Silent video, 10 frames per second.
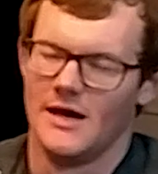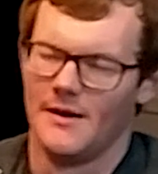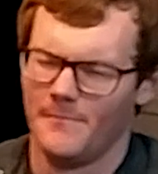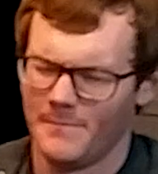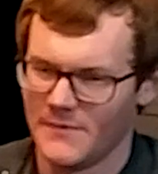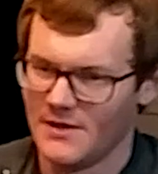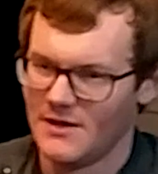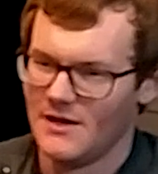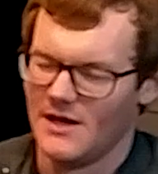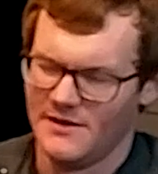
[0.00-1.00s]

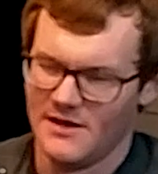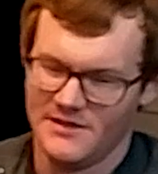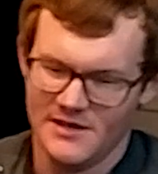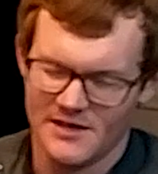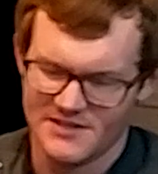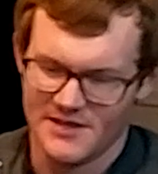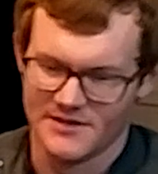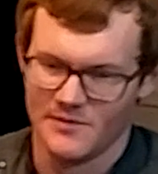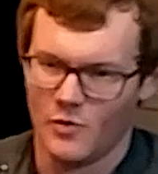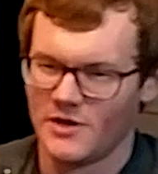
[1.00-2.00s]
And the idea is
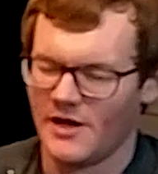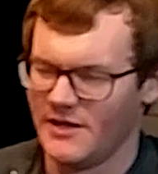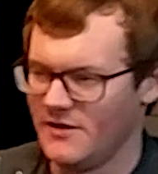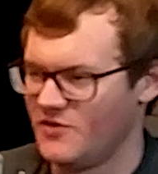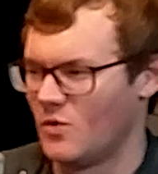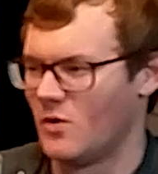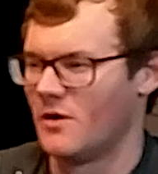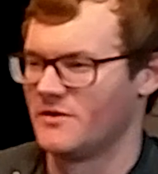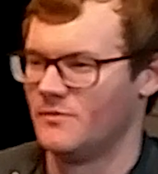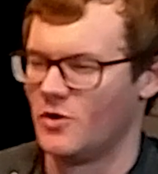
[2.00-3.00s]
that the more naive you
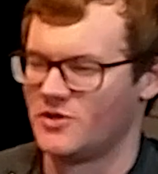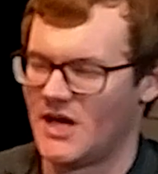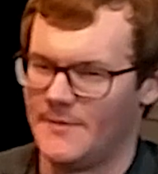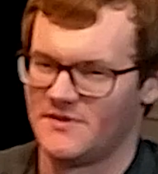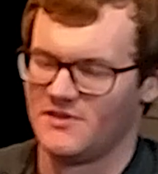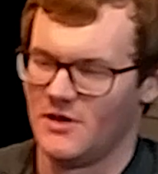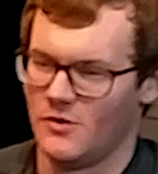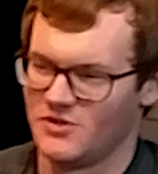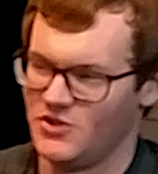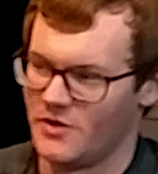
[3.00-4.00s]
are, the more types of
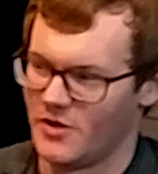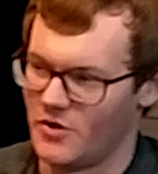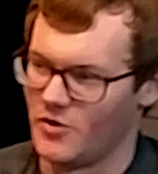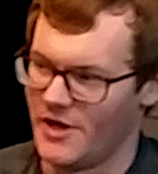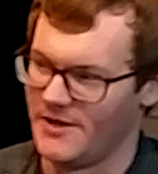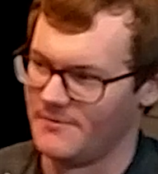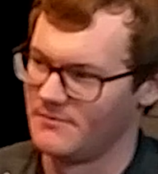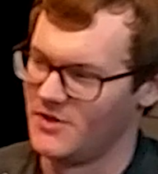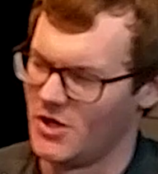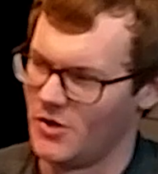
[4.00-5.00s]
cells you can create,
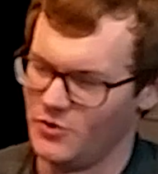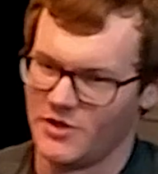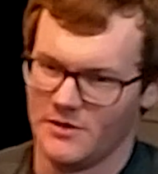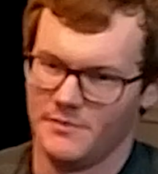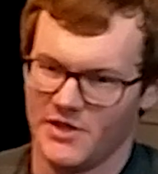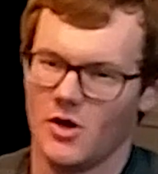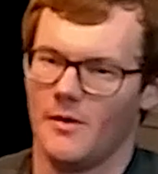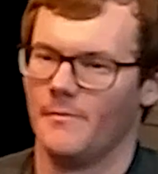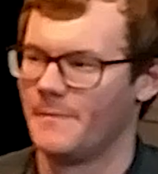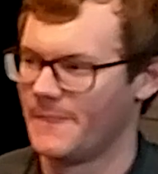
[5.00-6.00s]
you can
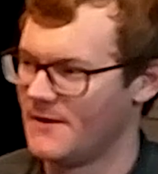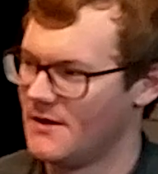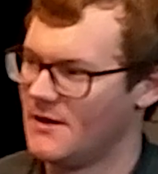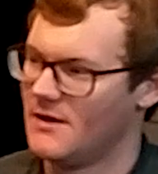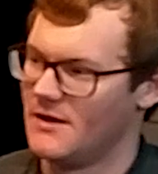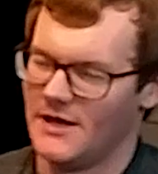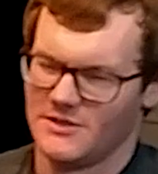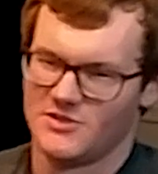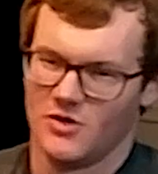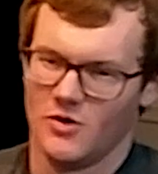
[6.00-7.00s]
become.
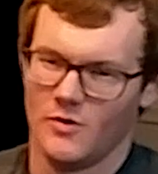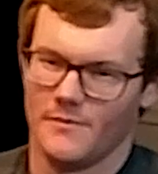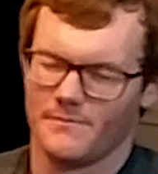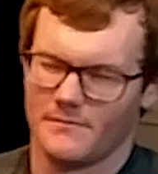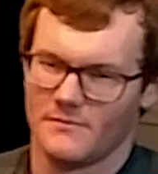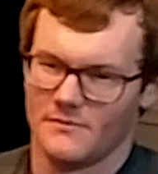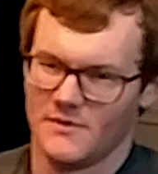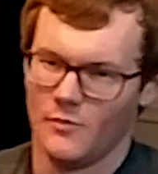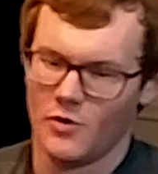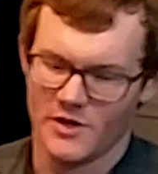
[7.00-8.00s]
And so
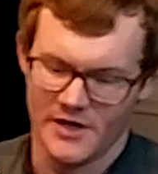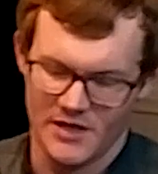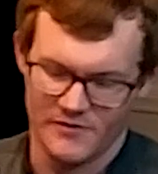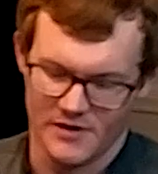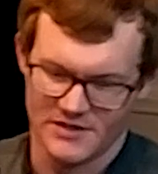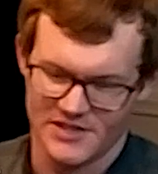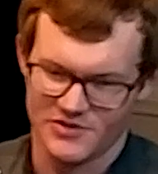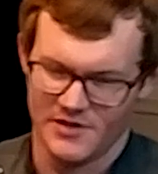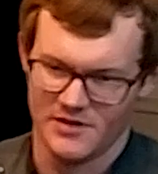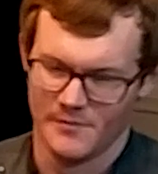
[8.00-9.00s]
the more naive, or
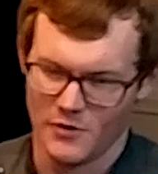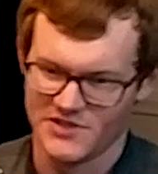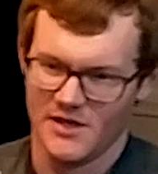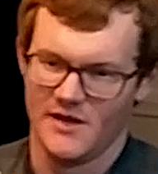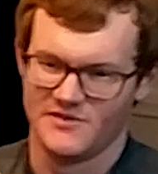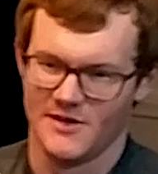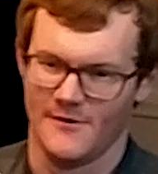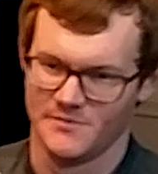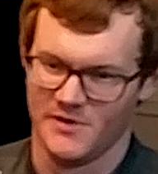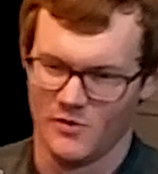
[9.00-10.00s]
essentially the most naive
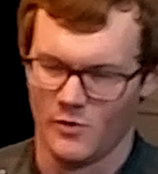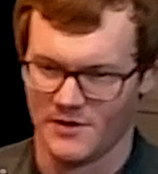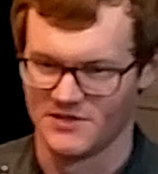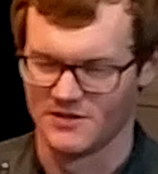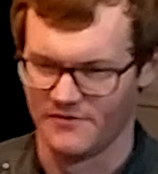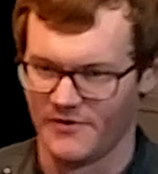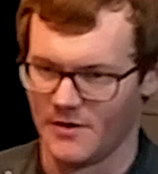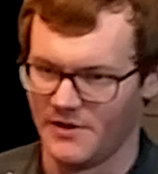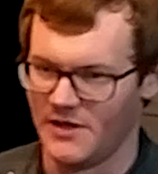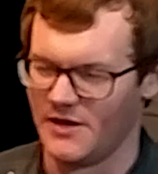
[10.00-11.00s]
cells be the ones at the
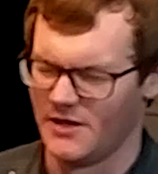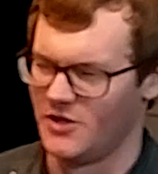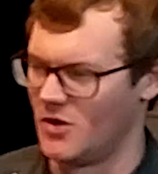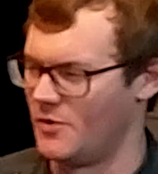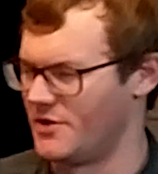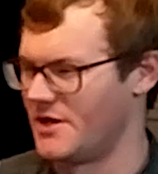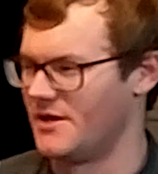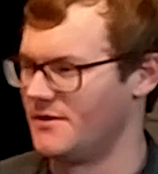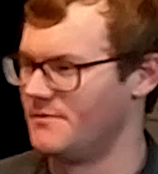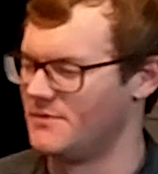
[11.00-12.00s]
very beginning, when you're
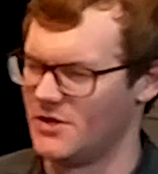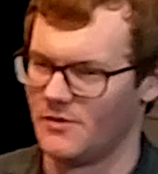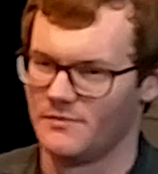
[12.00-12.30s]
kind of,